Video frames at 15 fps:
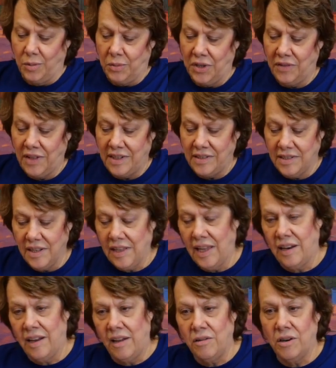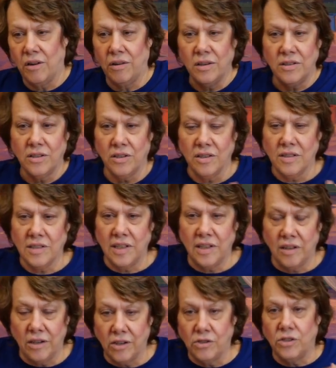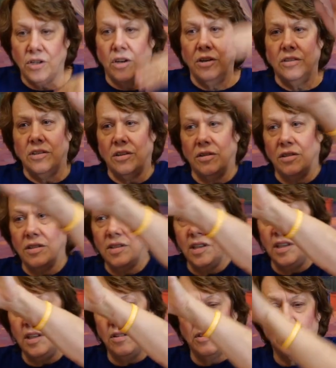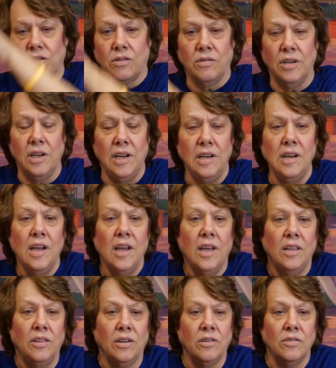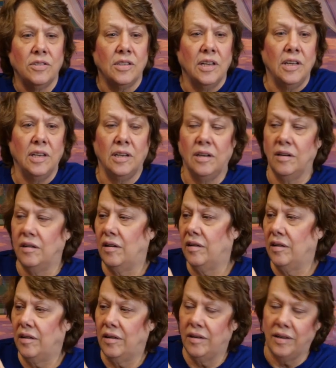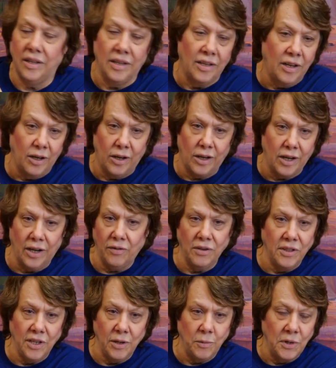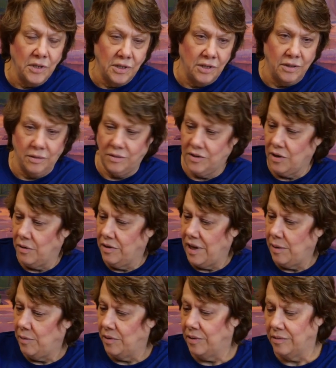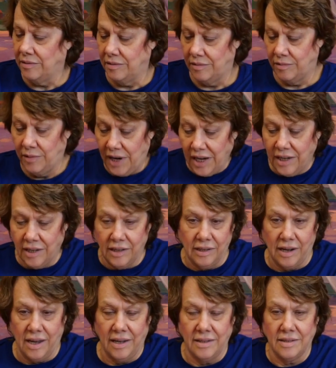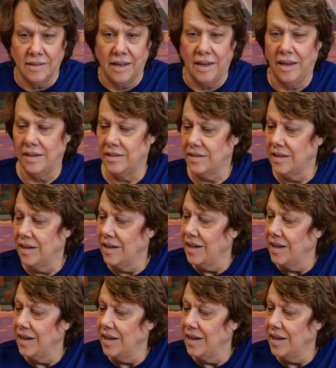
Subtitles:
But if they see that logo, because they're going to see it on their shirts, they're going to see it on the screen, they're going to see it in everything we do. So they will recognize that.